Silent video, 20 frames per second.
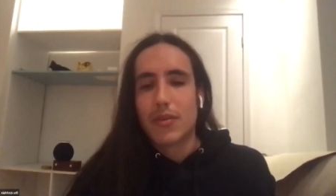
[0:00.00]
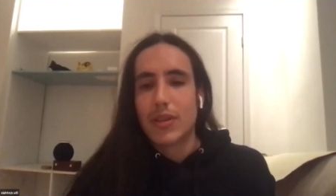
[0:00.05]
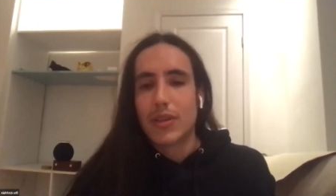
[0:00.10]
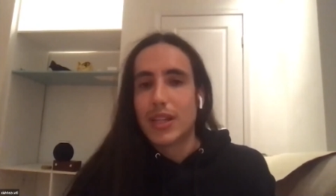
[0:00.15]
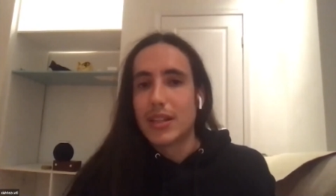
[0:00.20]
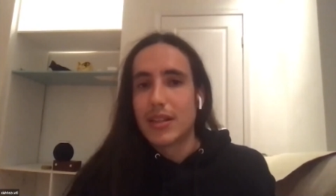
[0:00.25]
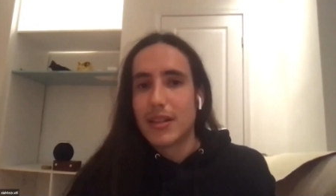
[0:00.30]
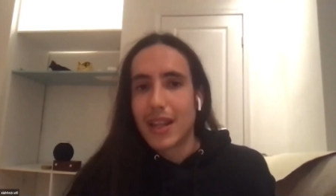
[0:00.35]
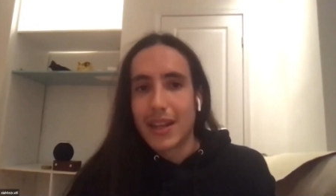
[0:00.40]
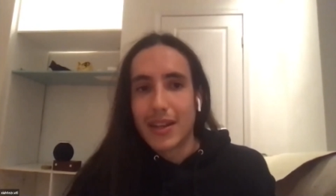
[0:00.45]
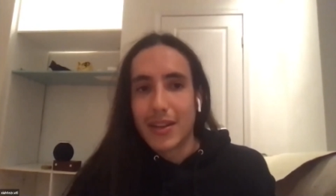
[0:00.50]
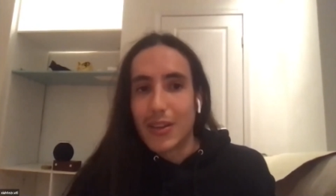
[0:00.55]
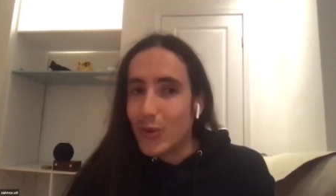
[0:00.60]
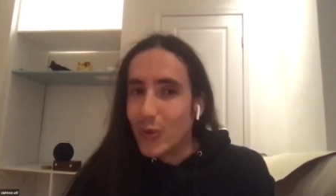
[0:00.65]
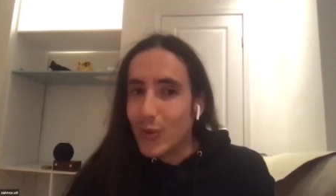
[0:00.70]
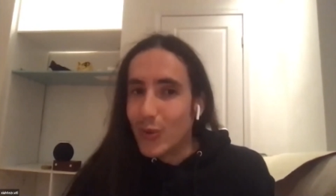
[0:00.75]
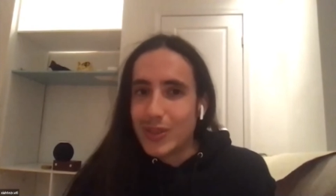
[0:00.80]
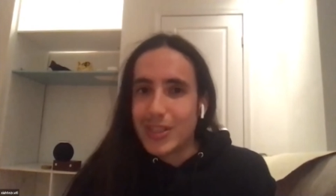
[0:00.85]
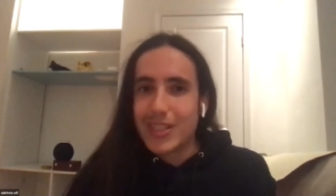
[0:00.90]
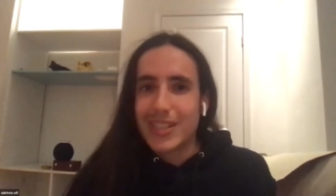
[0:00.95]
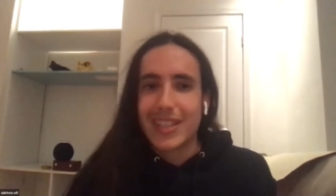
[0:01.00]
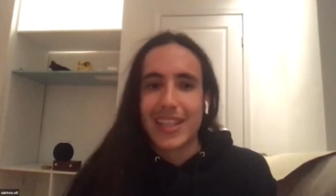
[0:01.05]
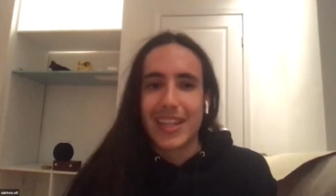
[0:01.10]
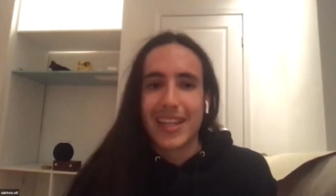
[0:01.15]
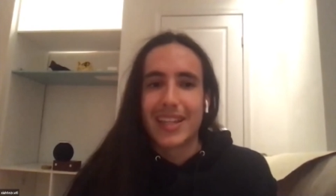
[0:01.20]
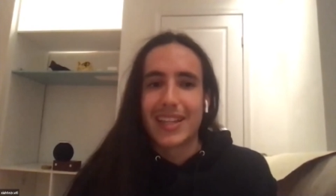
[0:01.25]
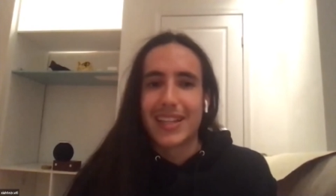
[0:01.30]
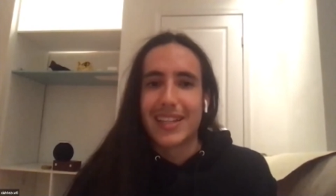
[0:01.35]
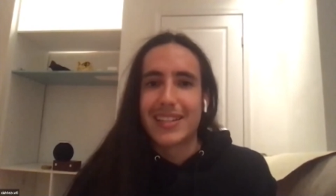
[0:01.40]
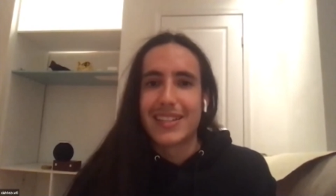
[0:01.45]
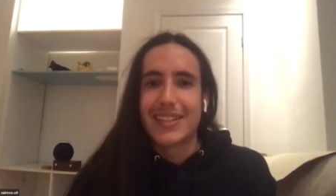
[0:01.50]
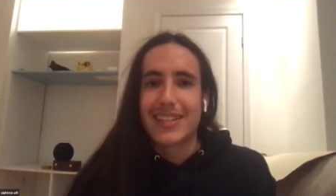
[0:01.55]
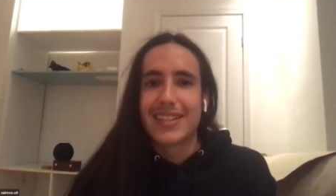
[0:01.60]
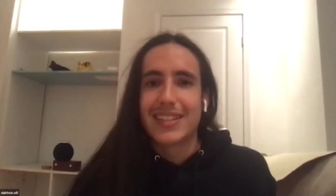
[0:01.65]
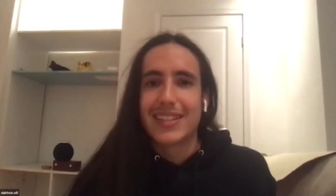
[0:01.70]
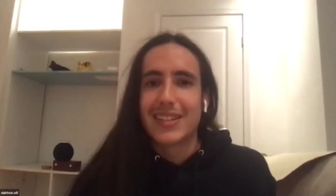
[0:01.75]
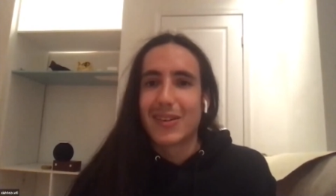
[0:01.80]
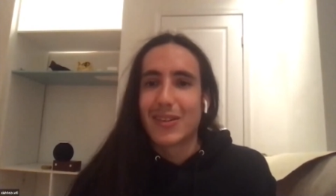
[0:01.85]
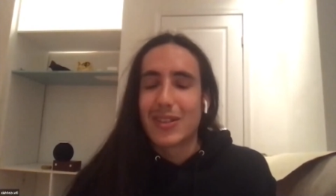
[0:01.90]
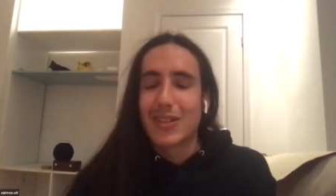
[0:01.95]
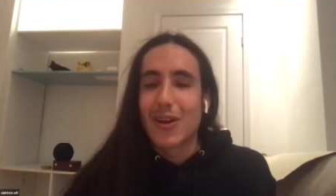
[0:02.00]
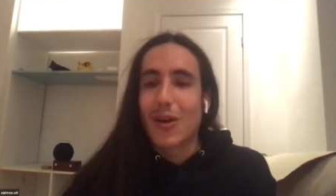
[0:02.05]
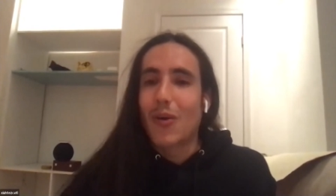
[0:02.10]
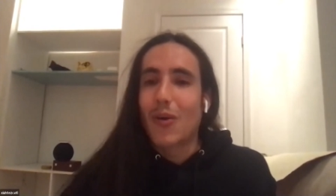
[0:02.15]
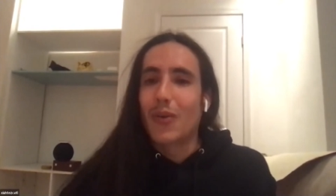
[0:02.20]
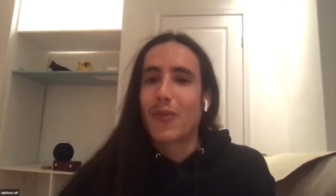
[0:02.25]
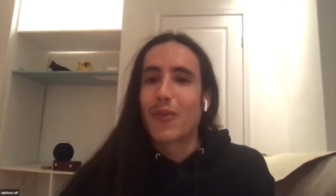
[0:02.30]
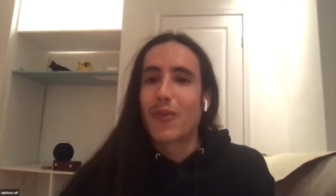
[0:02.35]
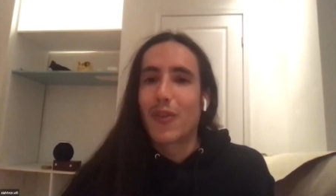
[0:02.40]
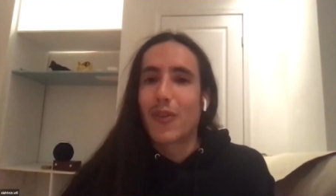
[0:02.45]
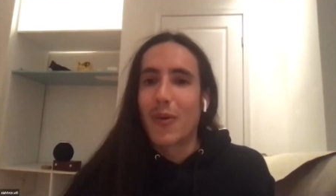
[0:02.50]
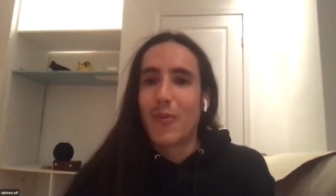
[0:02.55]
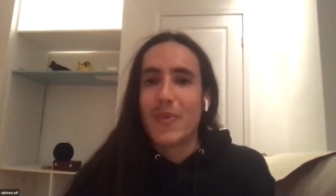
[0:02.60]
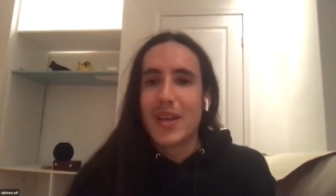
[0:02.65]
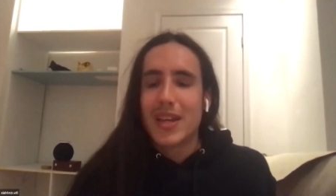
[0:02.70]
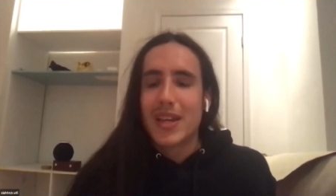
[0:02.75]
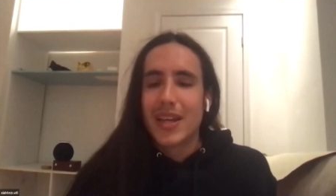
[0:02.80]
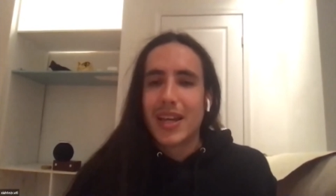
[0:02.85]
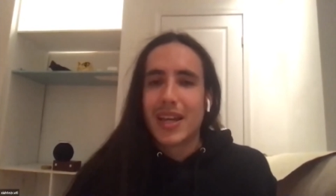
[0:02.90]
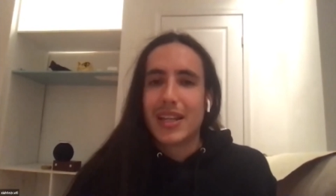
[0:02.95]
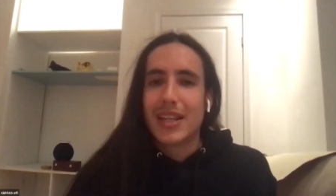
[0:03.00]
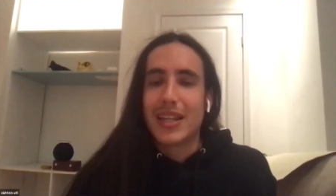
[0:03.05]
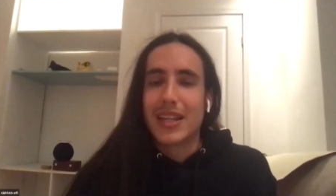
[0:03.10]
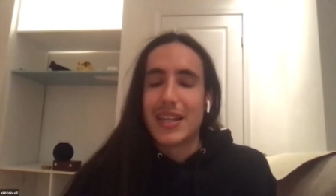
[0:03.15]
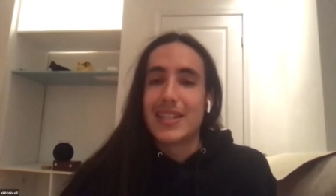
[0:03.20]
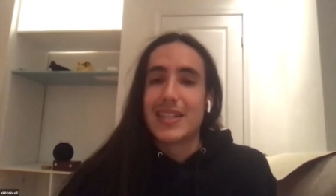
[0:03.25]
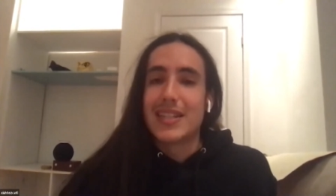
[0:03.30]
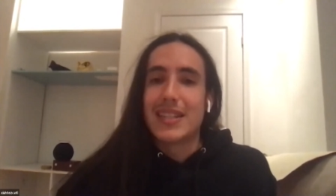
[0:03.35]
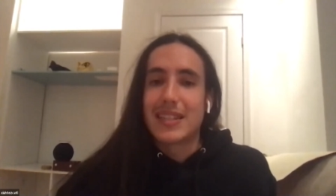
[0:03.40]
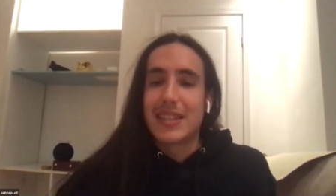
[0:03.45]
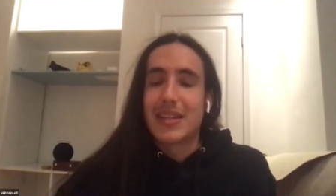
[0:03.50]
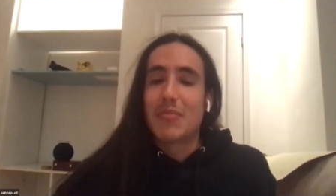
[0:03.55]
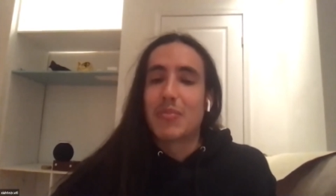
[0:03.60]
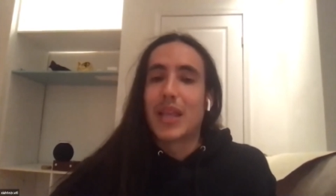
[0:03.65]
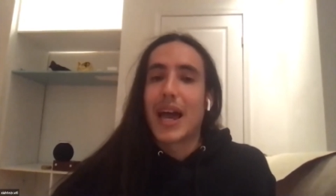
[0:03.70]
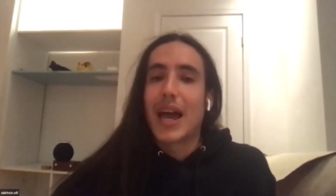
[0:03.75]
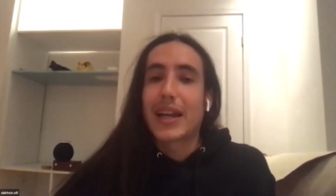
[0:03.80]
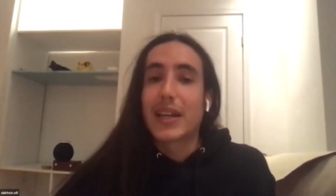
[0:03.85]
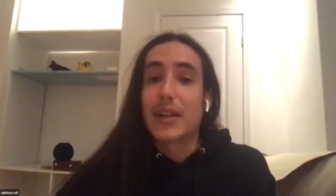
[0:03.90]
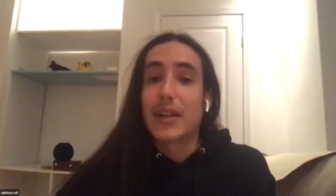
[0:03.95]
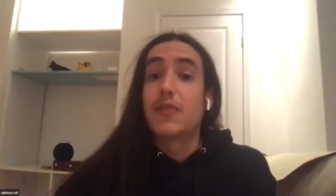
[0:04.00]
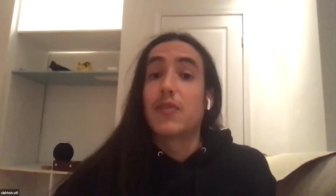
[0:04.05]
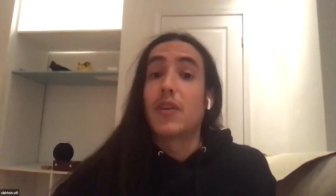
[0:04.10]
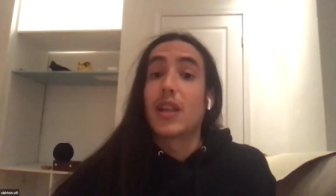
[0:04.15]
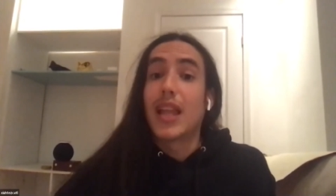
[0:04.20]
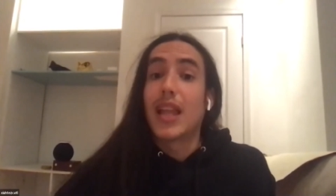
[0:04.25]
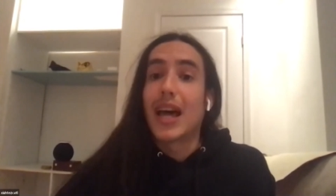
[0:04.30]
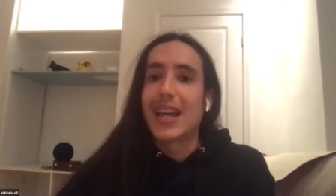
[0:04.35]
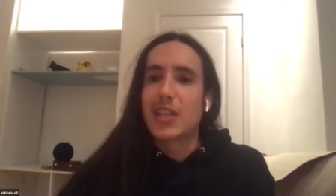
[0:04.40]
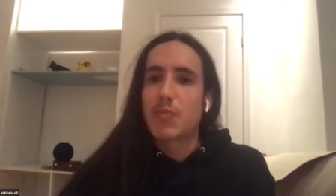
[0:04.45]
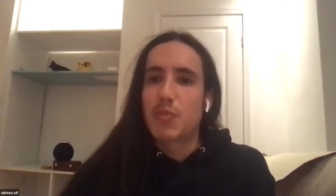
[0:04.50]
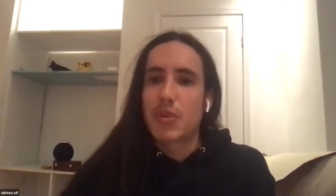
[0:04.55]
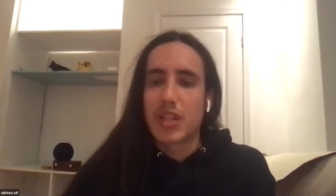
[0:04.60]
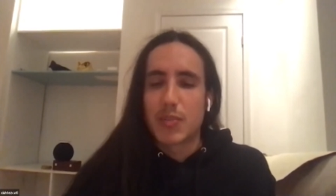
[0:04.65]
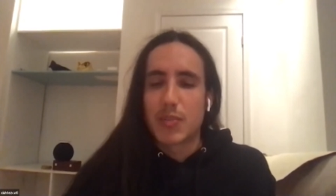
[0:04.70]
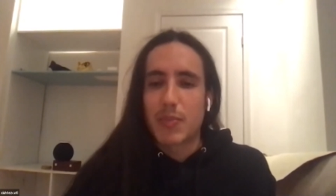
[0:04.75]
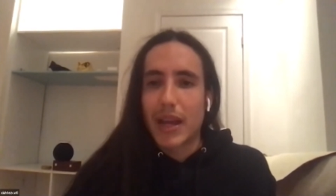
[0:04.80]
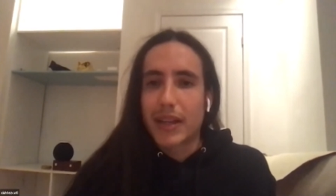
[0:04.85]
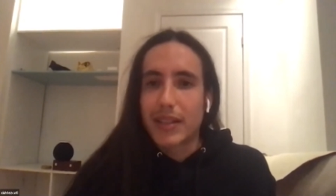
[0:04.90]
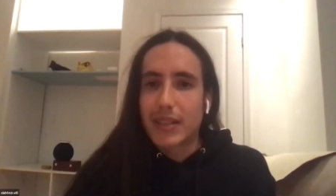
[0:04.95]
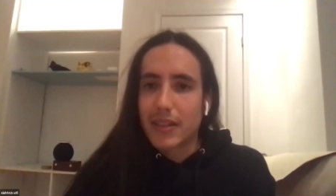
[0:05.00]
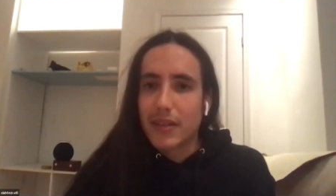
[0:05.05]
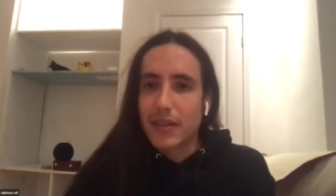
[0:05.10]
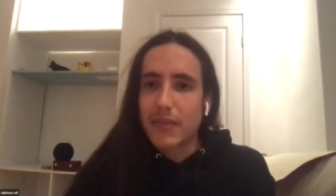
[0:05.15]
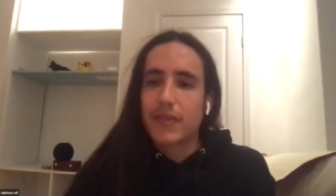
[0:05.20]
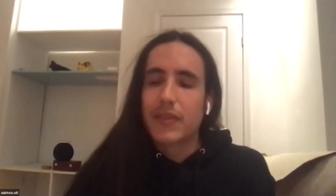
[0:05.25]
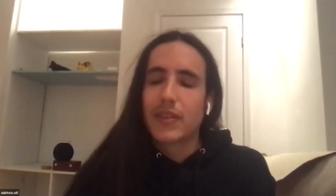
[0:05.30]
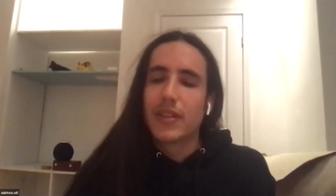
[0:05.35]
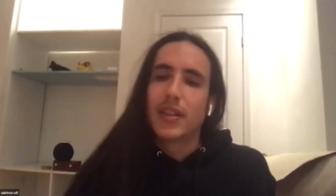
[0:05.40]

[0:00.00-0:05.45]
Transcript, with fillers: read news that is you know told from an indigenous and a black and a front lines perspective